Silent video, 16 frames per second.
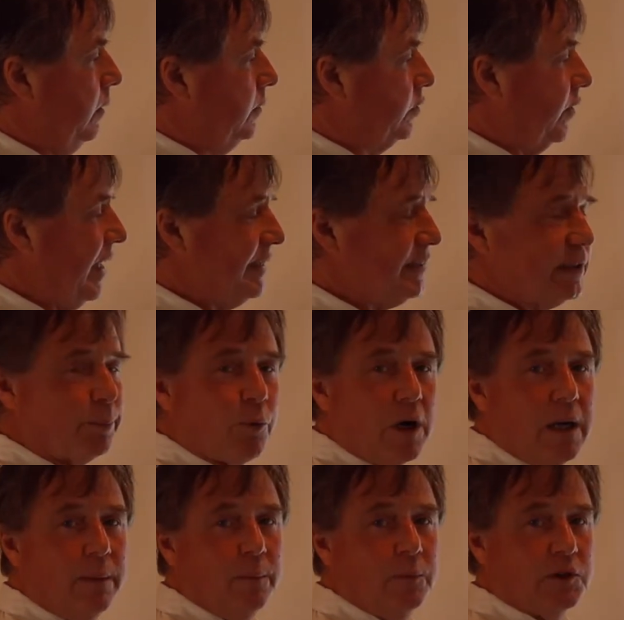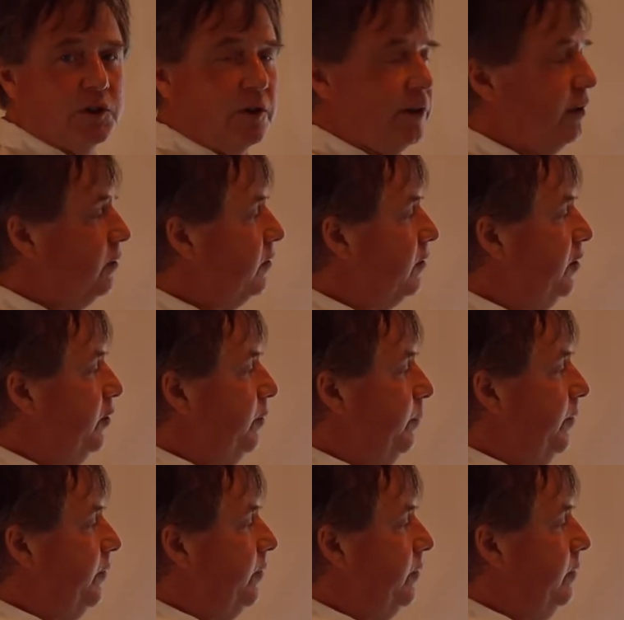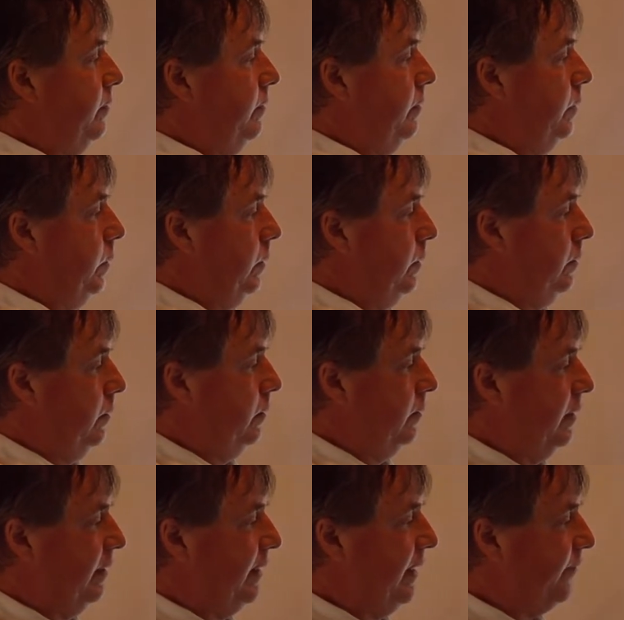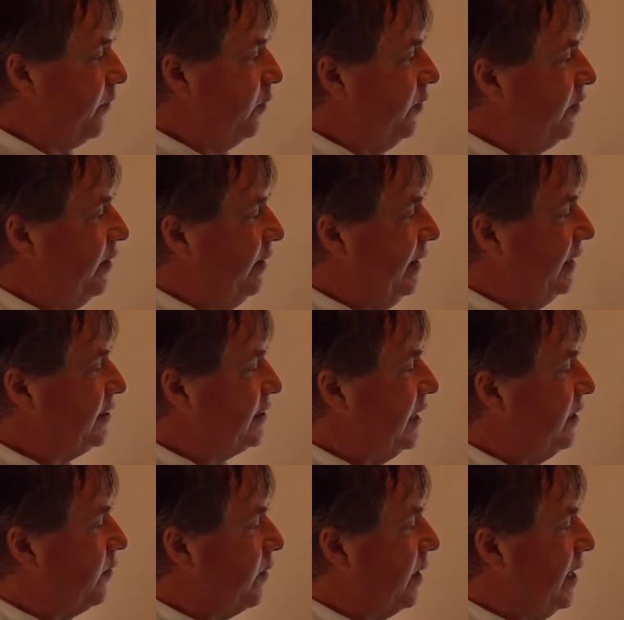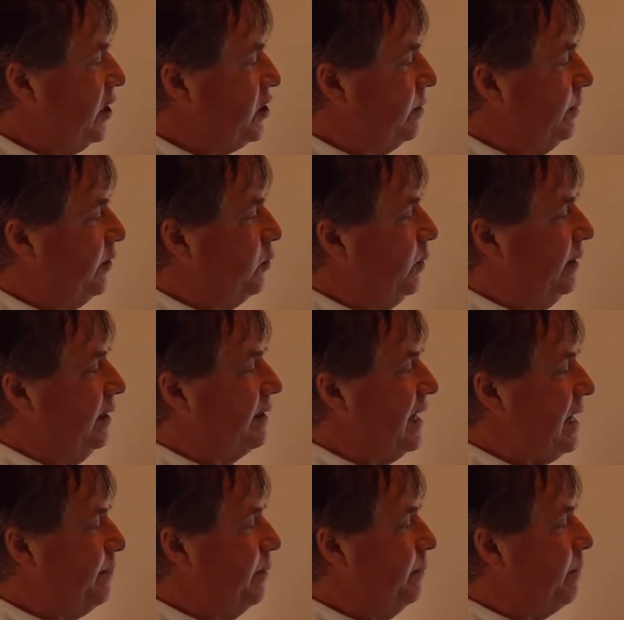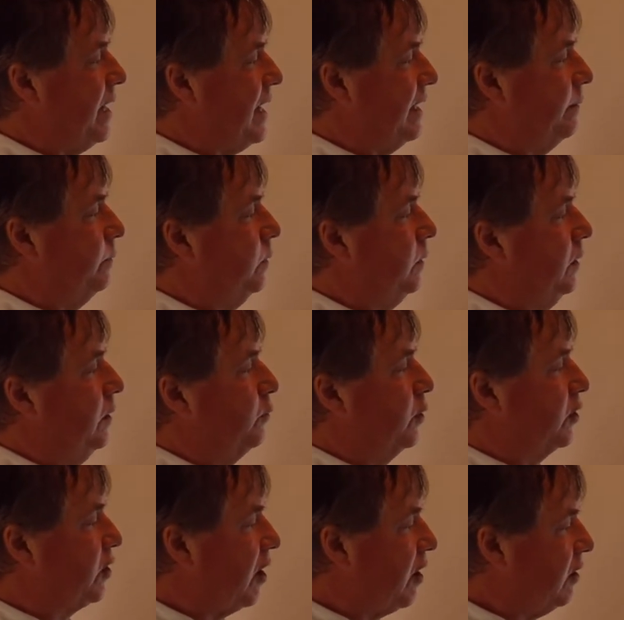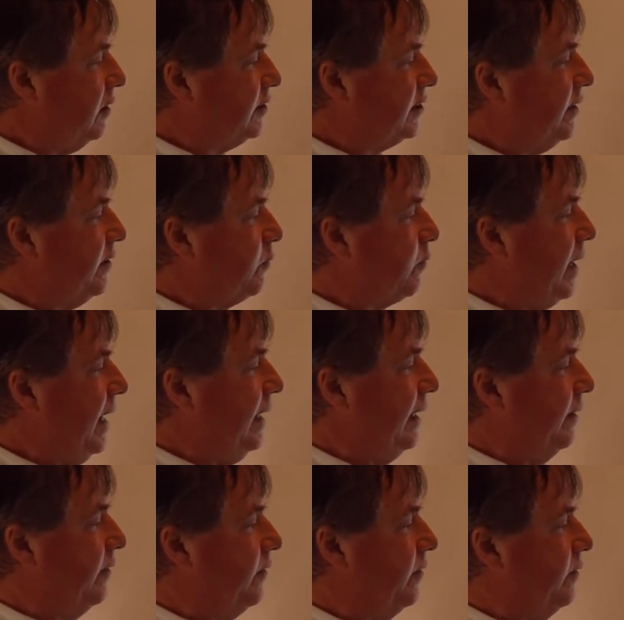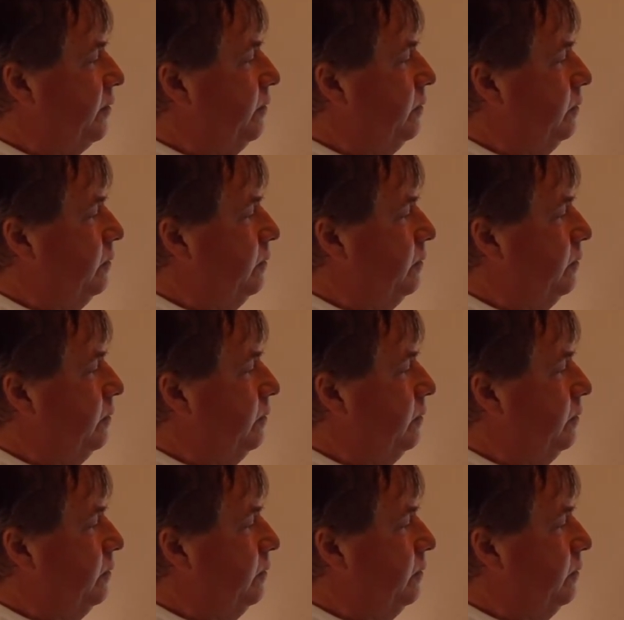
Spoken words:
So that's the problem with circular loops. The difference in the acceleration between the top and bottom, regardless of the radius,